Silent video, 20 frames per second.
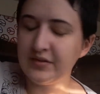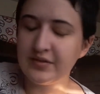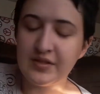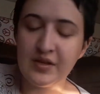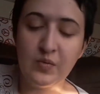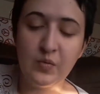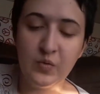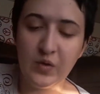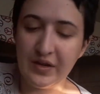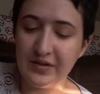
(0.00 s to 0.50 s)

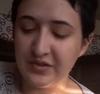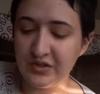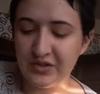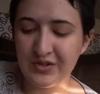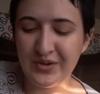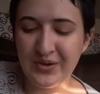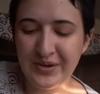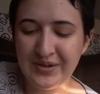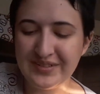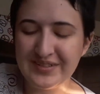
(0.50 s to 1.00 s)
So as
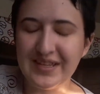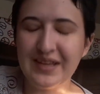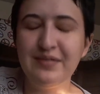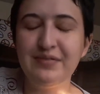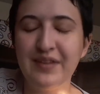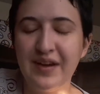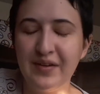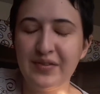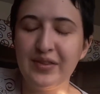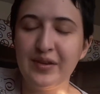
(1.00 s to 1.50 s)
soon as I
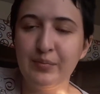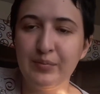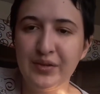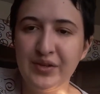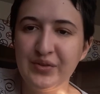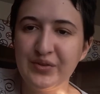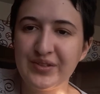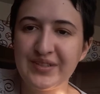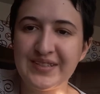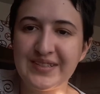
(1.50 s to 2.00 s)
found the
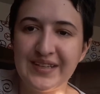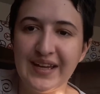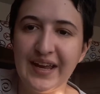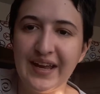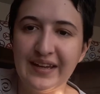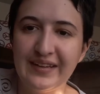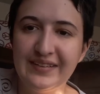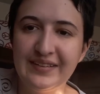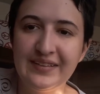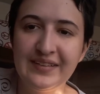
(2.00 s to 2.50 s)
puke
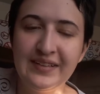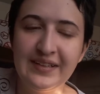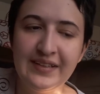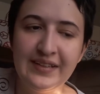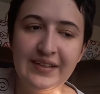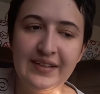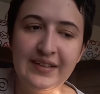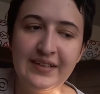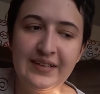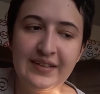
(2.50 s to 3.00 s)
stain,
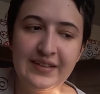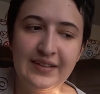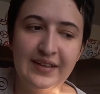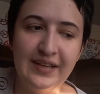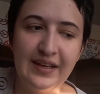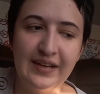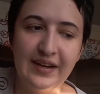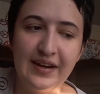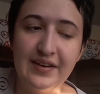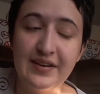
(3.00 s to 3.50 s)

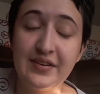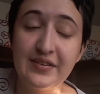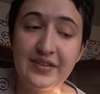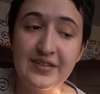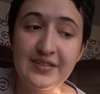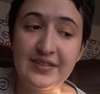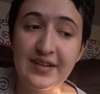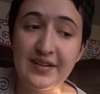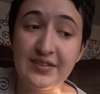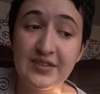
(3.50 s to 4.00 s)
and I know
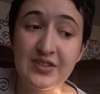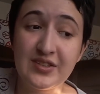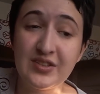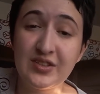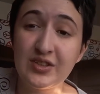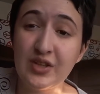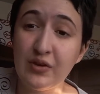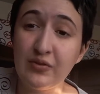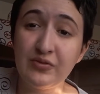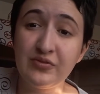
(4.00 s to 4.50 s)
this sounds
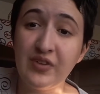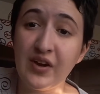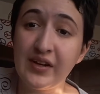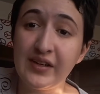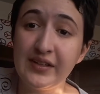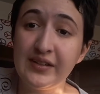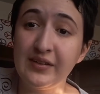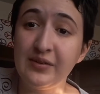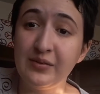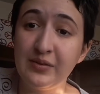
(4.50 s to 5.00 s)
so
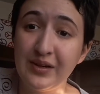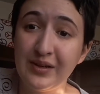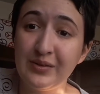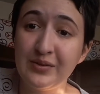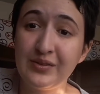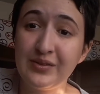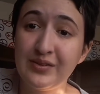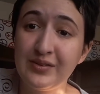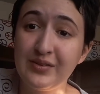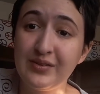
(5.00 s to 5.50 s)
fucking
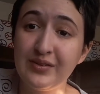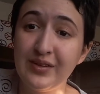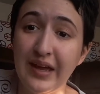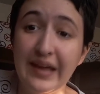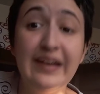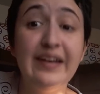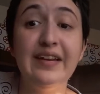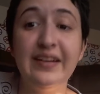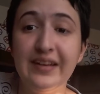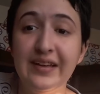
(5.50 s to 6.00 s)
gross,
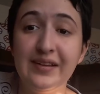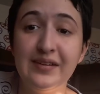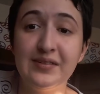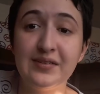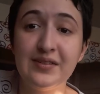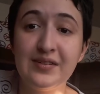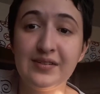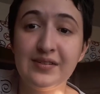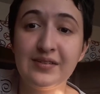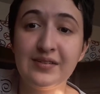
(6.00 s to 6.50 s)
and it
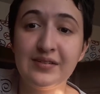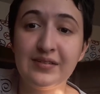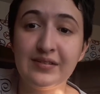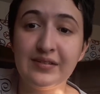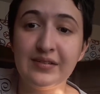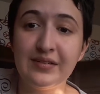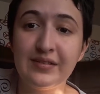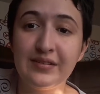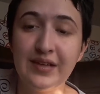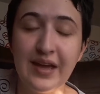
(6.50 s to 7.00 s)
is.
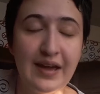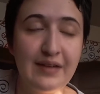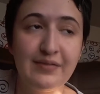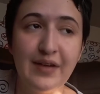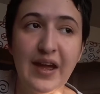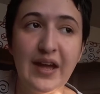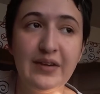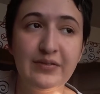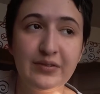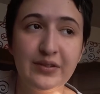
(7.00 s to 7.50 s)
You have
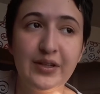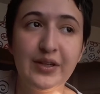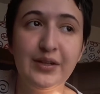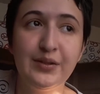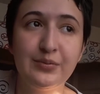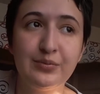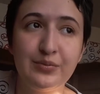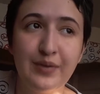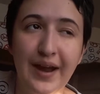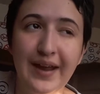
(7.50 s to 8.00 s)

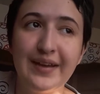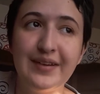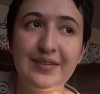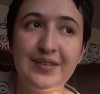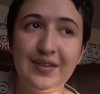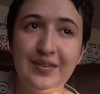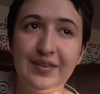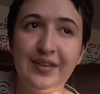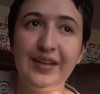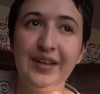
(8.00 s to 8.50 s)
every right
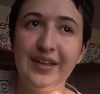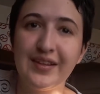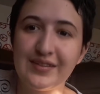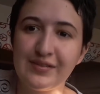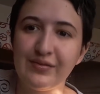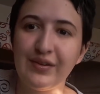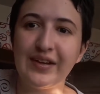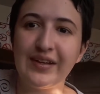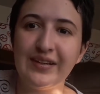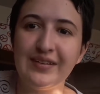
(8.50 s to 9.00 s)
to think it's
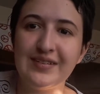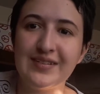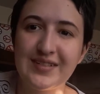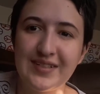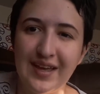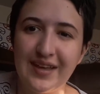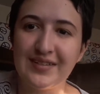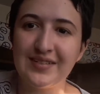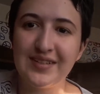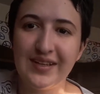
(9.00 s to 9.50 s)
fucking
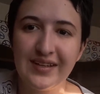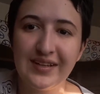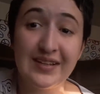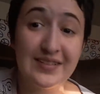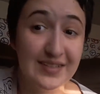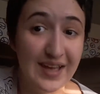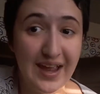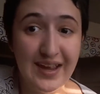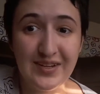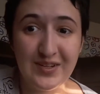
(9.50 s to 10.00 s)
disgusting,
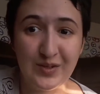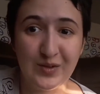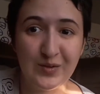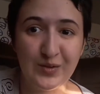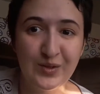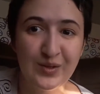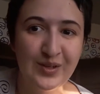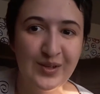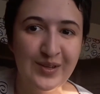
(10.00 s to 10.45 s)
because I do.